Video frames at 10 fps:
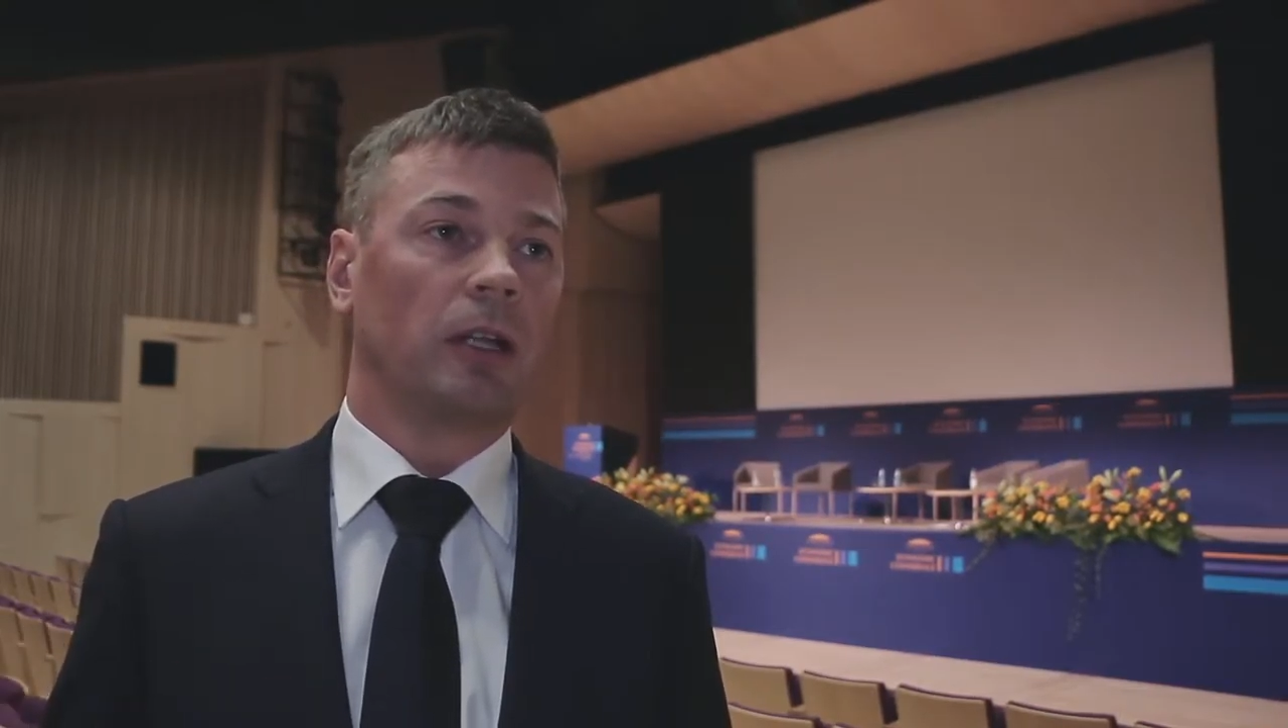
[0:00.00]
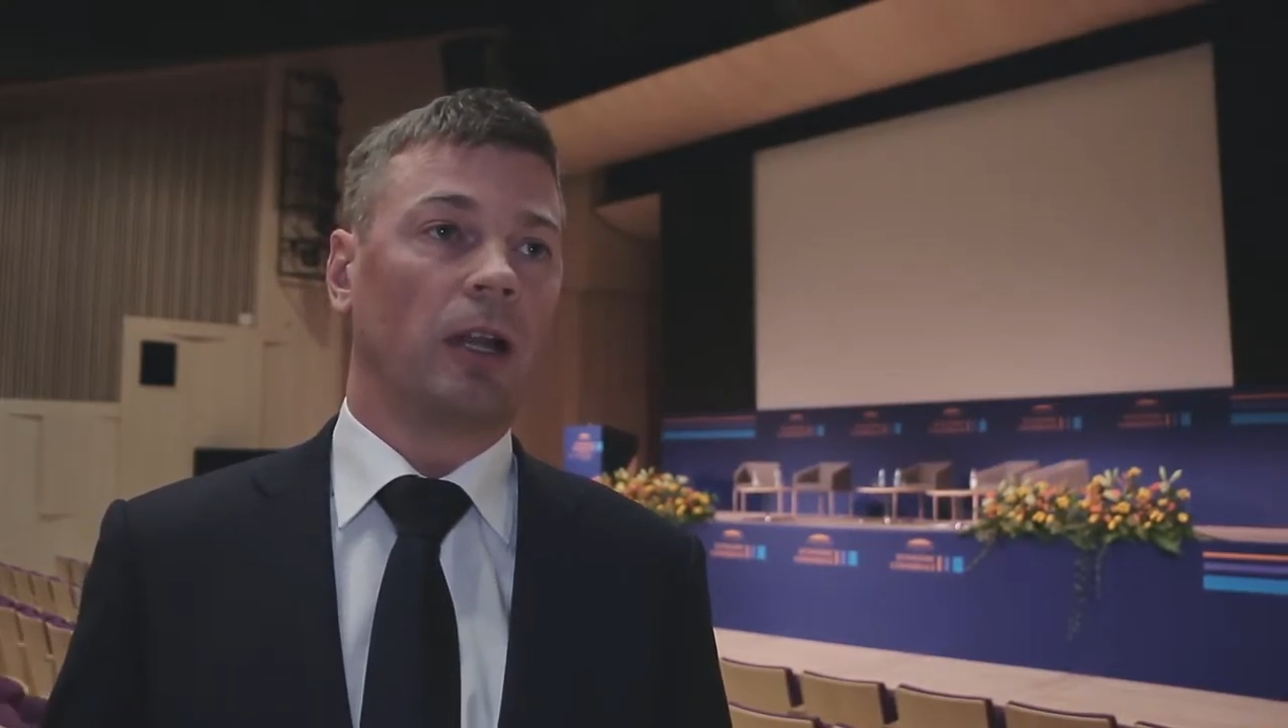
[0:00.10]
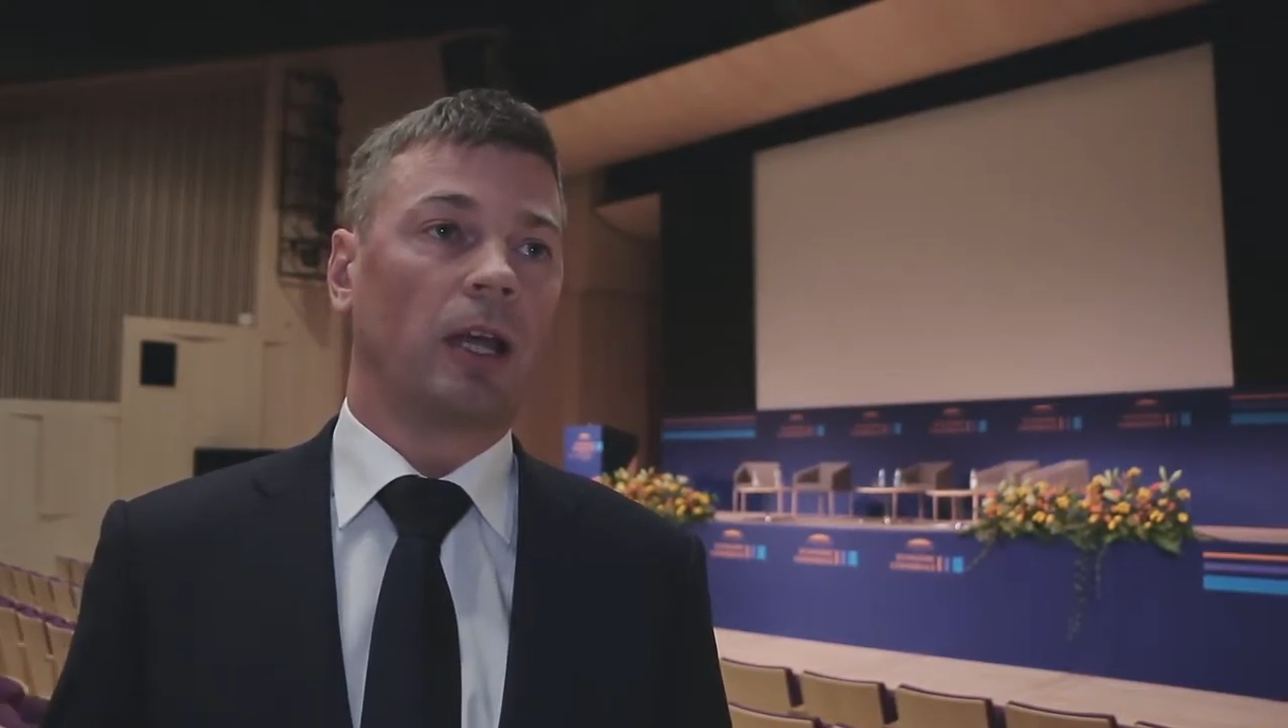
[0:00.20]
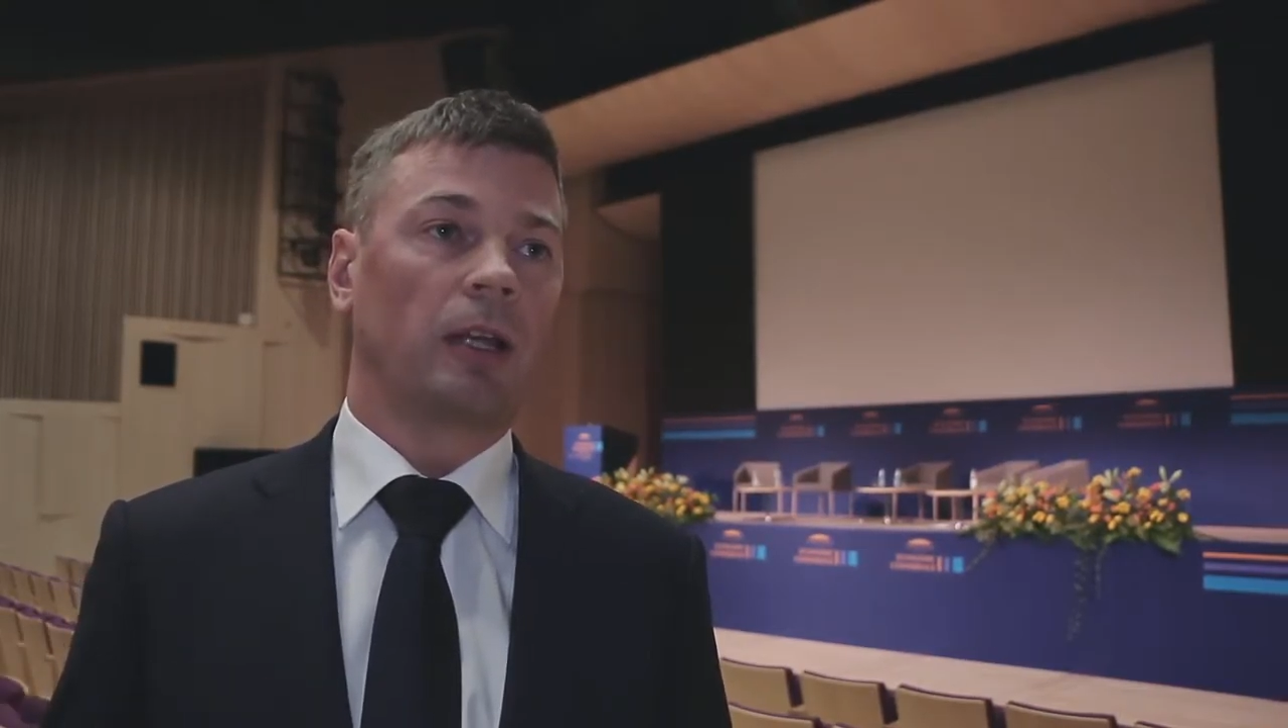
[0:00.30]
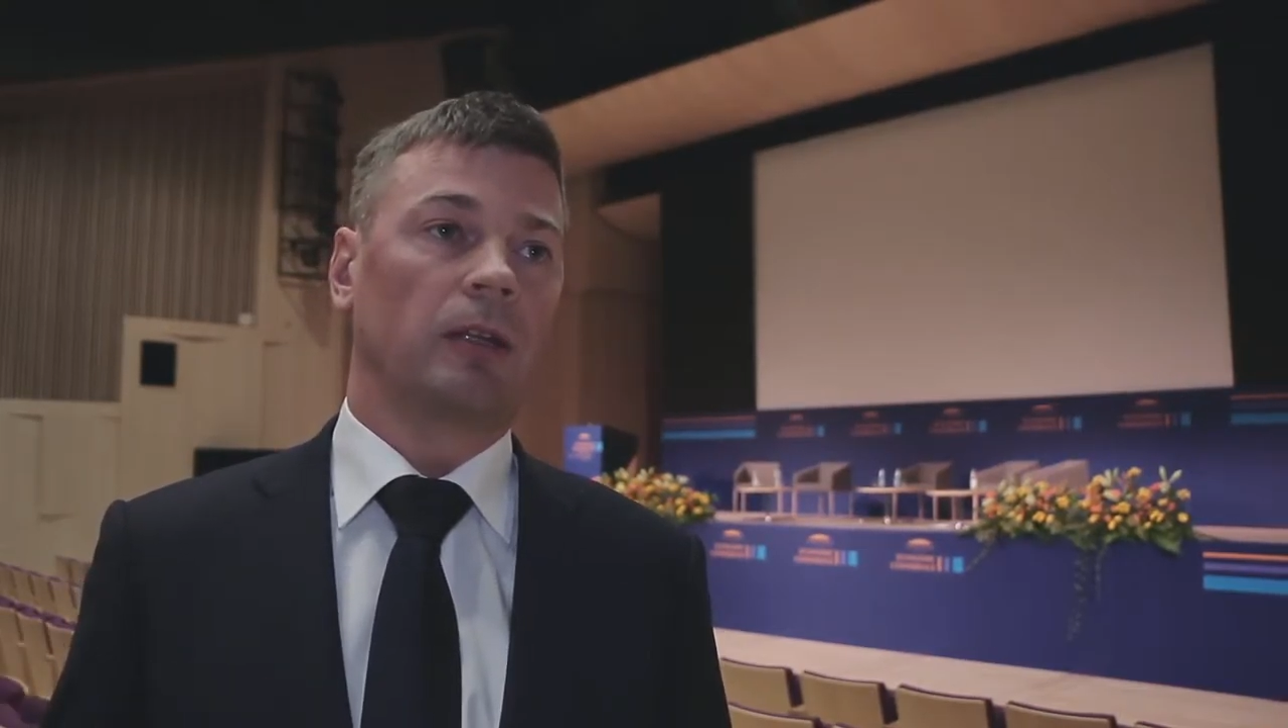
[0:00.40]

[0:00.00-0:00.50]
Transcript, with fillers: delayed